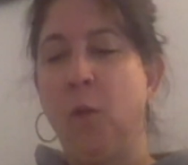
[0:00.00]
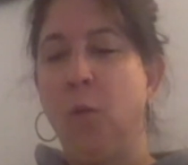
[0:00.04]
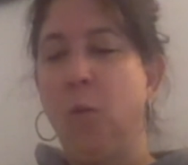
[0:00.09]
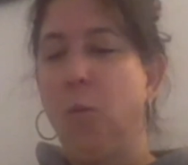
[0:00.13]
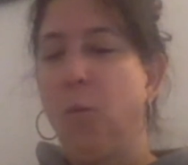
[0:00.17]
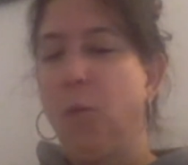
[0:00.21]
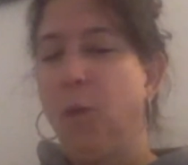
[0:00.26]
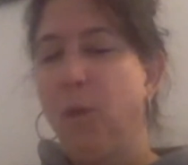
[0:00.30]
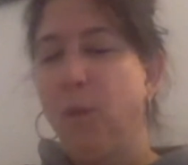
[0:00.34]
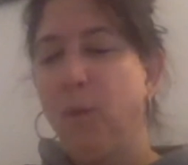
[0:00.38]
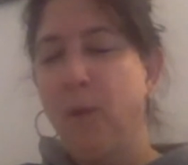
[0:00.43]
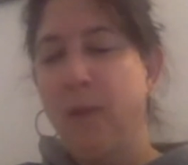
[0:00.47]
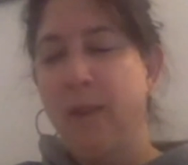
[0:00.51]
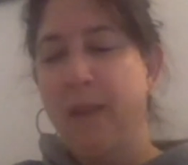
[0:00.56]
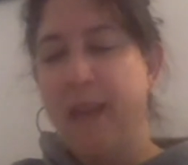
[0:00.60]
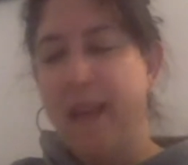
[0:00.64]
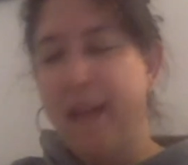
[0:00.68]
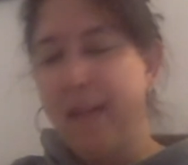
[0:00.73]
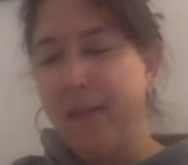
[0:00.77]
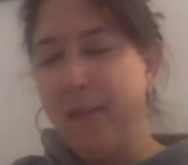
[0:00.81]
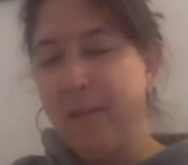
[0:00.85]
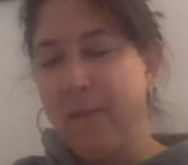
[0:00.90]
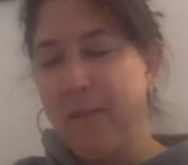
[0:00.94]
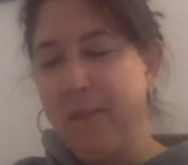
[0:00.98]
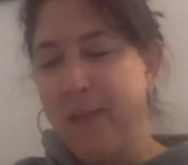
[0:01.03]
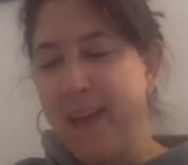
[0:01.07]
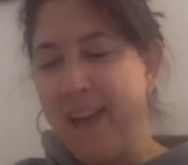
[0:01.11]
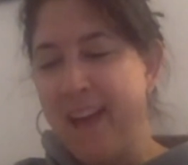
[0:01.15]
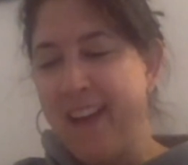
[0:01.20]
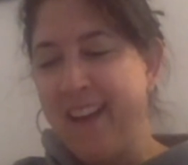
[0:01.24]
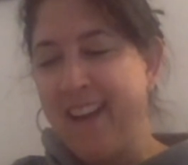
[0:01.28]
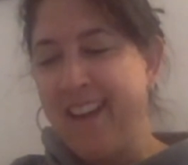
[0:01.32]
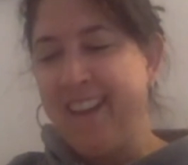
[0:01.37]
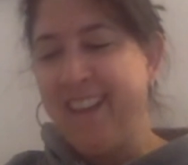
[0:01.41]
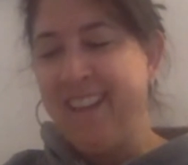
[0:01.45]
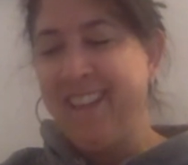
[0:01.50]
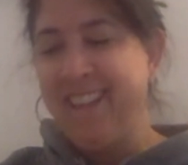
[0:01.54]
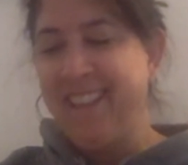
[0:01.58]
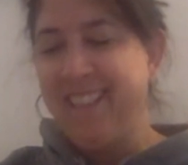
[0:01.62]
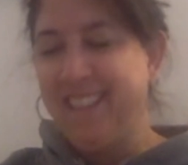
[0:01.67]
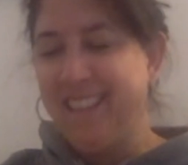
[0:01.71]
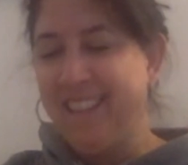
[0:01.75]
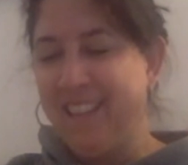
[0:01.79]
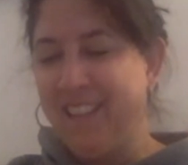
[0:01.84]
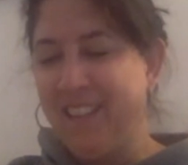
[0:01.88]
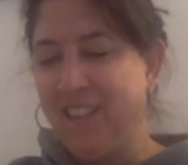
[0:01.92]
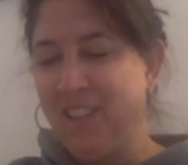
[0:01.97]
Wilbur galloped back. His
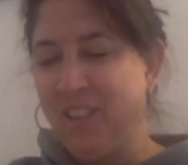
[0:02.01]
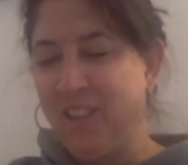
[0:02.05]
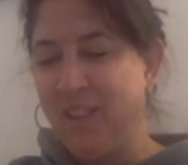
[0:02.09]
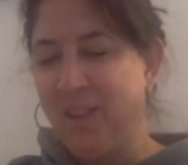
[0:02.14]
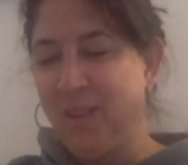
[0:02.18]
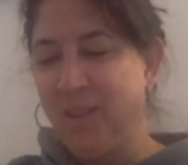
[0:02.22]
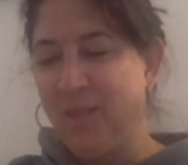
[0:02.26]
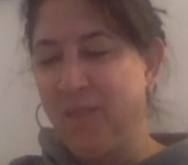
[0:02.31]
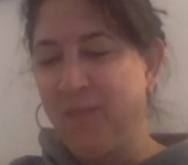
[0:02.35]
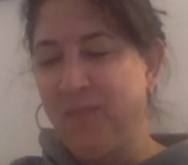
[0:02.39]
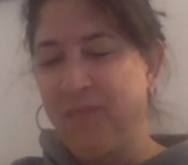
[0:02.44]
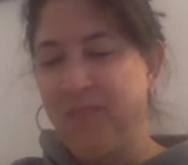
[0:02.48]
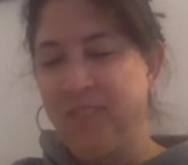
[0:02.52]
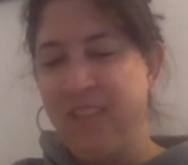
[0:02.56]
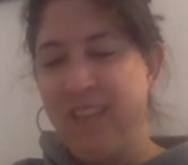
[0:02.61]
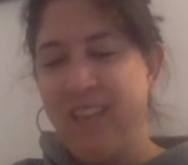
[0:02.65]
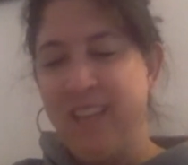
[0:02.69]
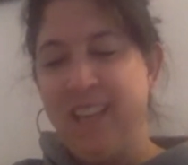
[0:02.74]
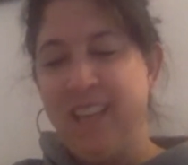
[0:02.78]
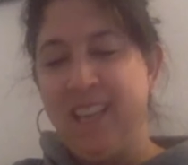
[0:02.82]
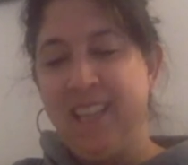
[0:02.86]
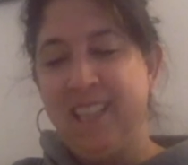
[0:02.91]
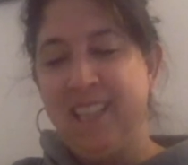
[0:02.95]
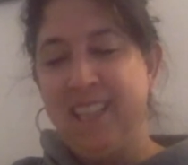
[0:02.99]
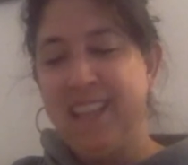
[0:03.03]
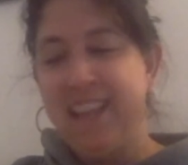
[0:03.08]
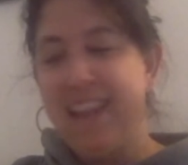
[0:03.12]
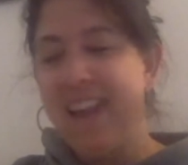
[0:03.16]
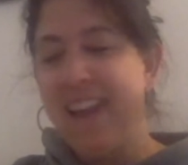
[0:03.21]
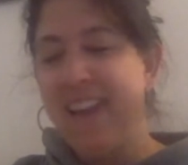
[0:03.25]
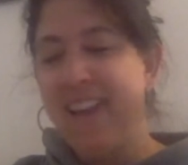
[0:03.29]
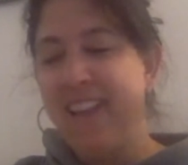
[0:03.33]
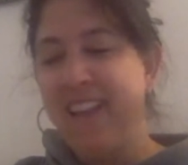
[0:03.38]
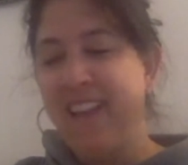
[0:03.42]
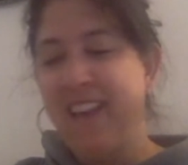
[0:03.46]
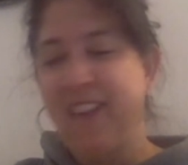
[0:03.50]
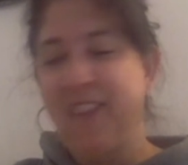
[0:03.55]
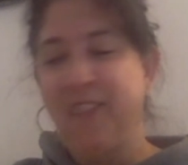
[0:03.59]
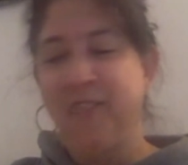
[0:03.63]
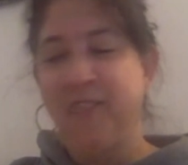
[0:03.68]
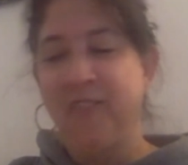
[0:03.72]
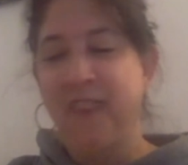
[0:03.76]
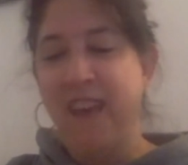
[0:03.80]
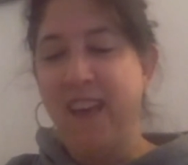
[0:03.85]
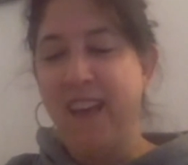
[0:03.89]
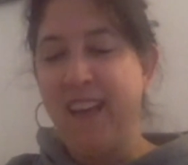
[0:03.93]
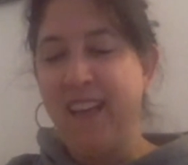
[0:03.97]
skin shone. His tail had a
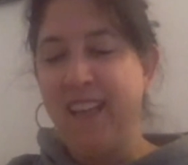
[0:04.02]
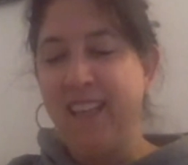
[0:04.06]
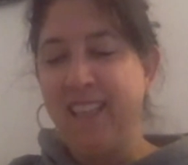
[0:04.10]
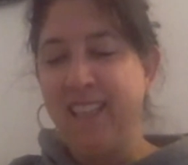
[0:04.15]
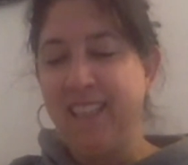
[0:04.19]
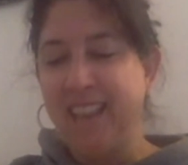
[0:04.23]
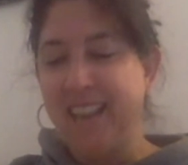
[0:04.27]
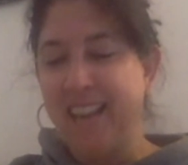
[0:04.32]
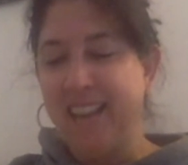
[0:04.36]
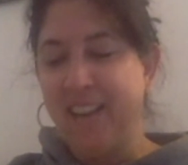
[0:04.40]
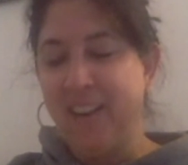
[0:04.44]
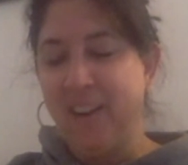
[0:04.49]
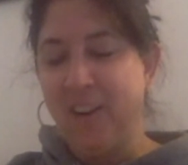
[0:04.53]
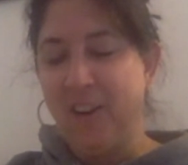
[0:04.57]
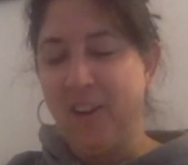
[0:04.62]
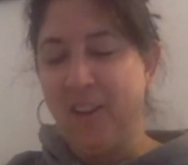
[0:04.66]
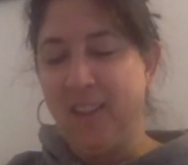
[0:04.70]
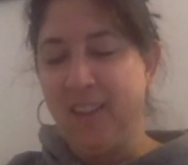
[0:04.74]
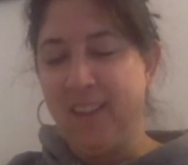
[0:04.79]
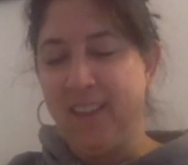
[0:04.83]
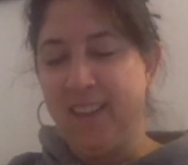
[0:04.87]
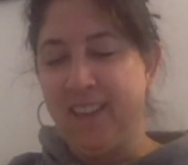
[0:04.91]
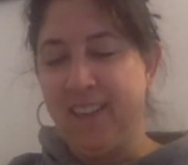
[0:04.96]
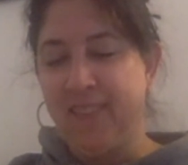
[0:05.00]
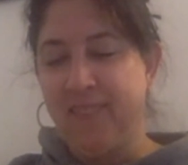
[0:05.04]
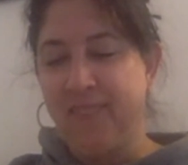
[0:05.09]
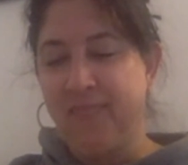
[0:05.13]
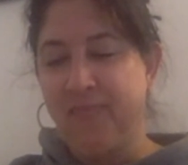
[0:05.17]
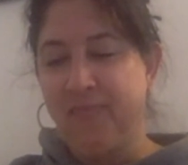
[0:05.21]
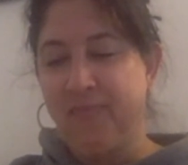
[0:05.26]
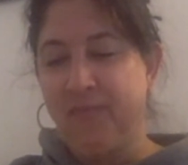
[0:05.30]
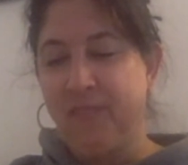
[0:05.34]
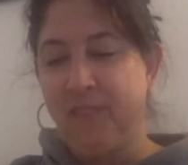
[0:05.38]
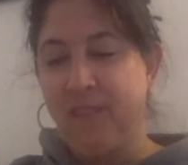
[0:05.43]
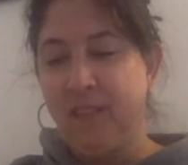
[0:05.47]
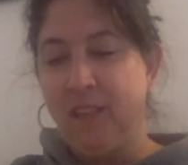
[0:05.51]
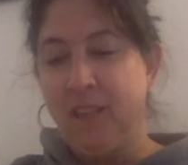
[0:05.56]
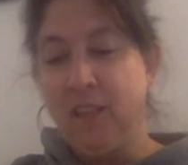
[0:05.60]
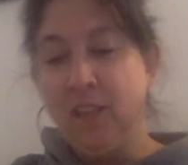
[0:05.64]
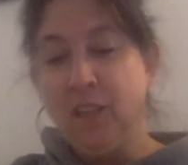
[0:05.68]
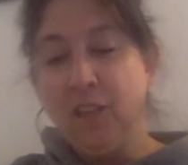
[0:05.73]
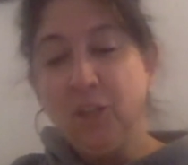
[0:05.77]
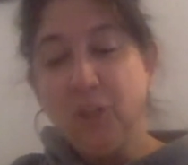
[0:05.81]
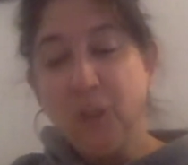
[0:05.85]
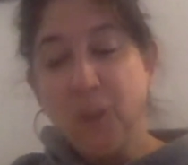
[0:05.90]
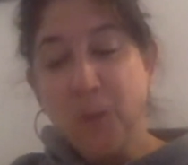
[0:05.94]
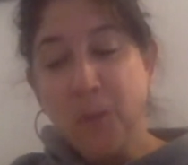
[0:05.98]
fine, tight curl in it.
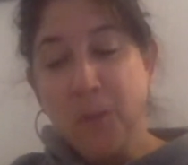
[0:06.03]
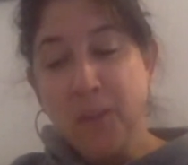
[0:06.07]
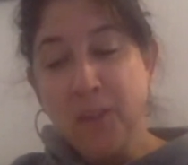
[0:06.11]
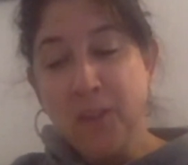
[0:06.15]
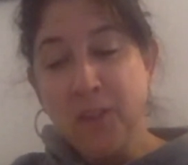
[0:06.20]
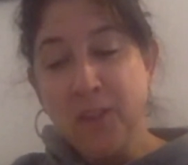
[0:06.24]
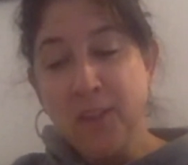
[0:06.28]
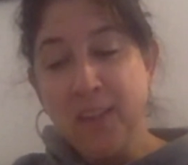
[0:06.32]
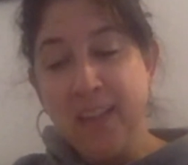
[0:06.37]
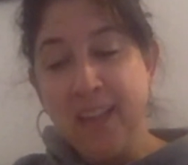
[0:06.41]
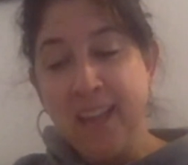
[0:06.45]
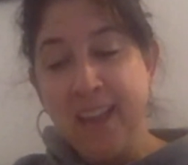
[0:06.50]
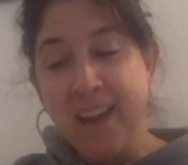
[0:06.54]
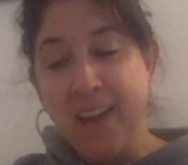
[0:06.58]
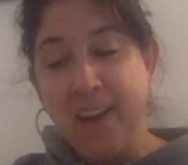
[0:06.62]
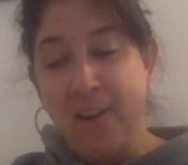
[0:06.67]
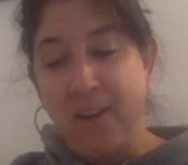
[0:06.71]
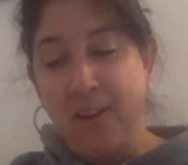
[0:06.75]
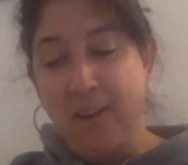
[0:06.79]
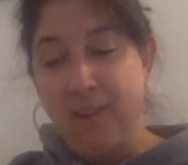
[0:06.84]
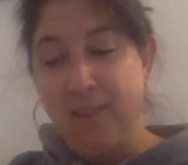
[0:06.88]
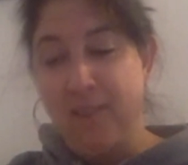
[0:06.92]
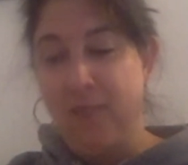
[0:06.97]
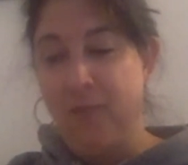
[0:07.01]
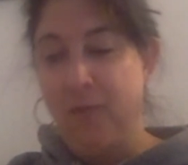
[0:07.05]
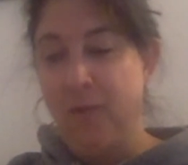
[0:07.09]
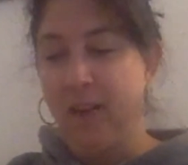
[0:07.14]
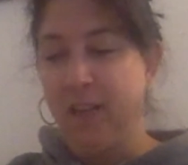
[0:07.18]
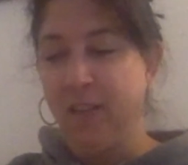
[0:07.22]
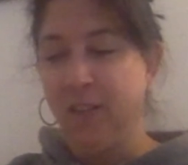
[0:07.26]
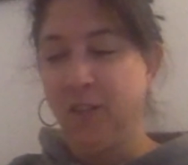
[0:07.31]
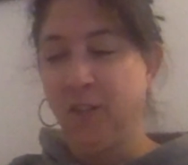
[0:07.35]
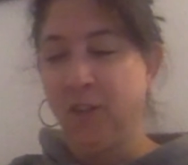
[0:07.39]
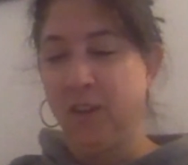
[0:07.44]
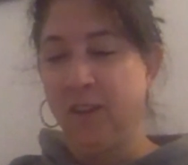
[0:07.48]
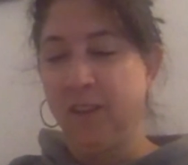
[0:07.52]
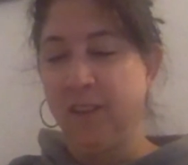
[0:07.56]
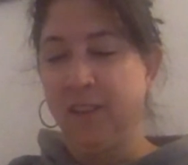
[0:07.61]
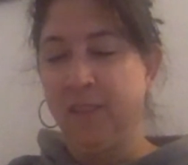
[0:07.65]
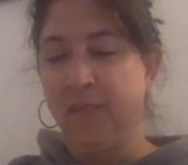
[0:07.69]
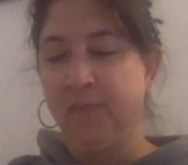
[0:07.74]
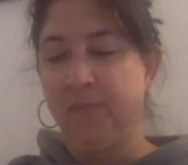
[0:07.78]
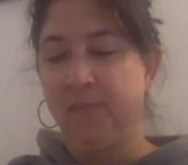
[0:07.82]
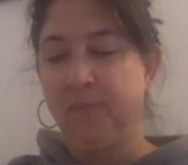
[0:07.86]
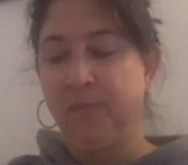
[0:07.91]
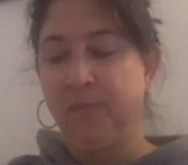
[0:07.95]
"Jump into the air," cried Charlotte.